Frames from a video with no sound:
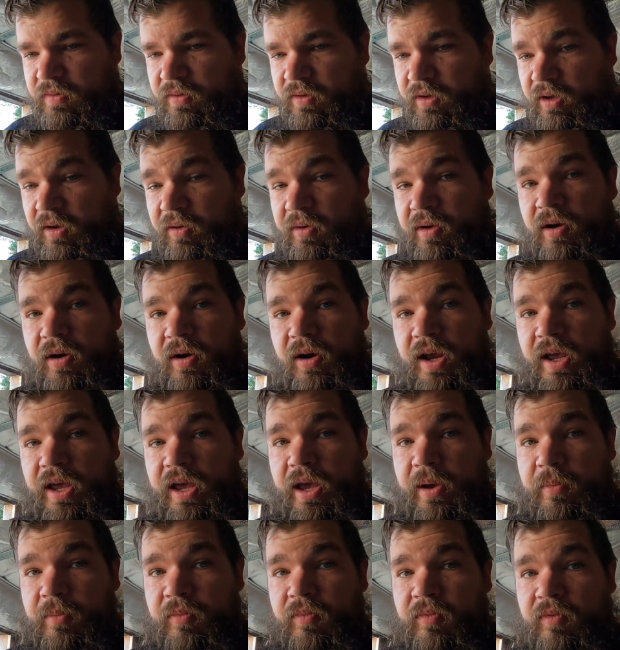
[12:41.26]
yeah, here I
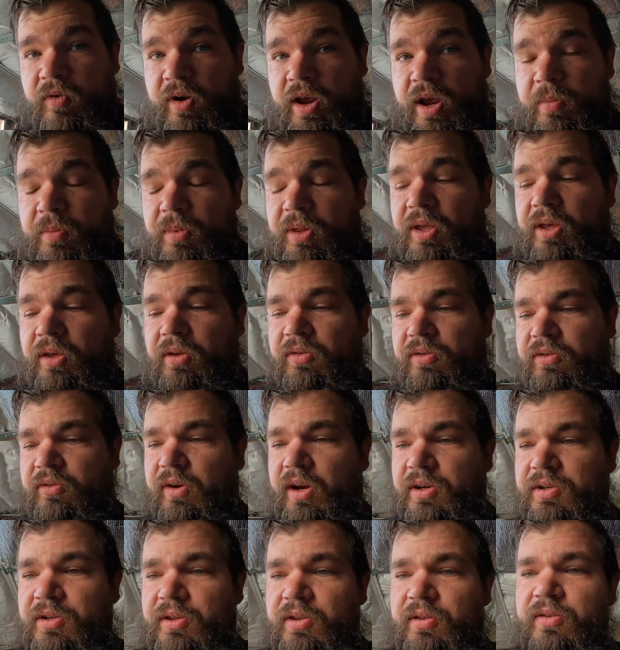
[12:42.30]
am rambling,
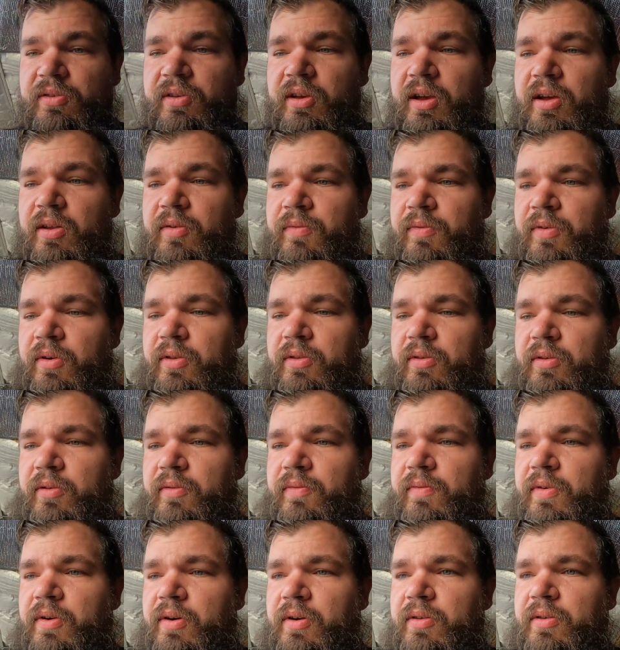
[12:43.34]
stretching this on further and
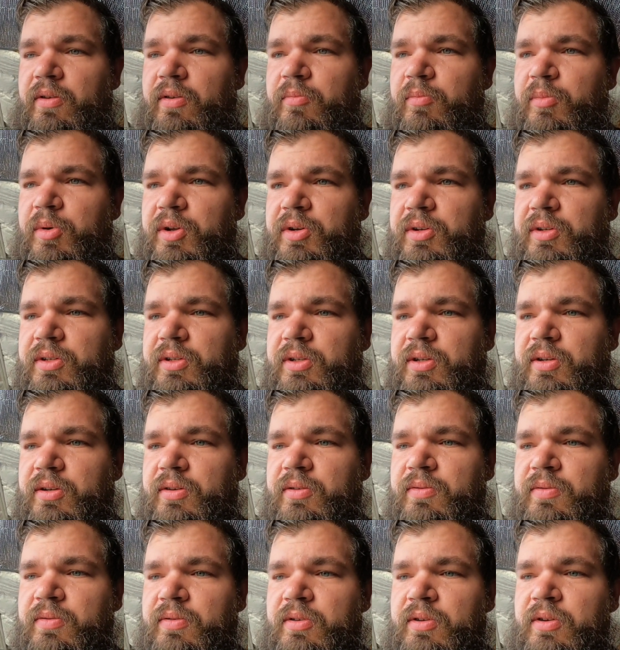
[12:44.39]
further, but
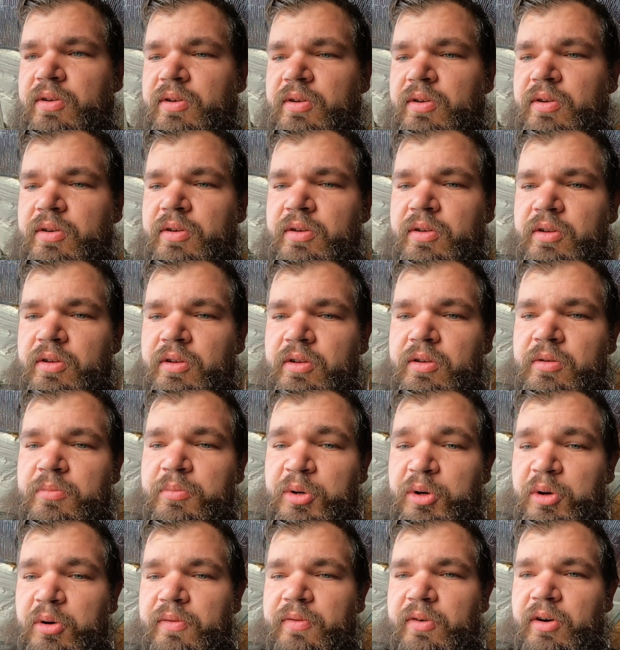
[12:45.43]

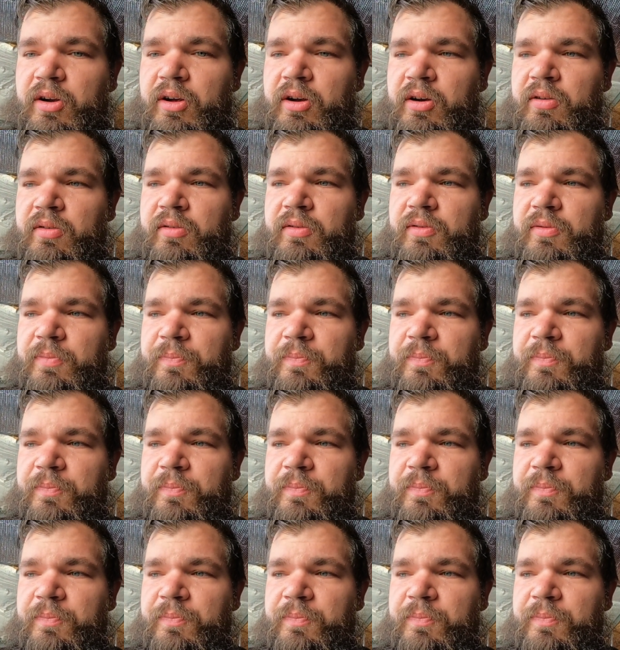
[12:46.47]
overall,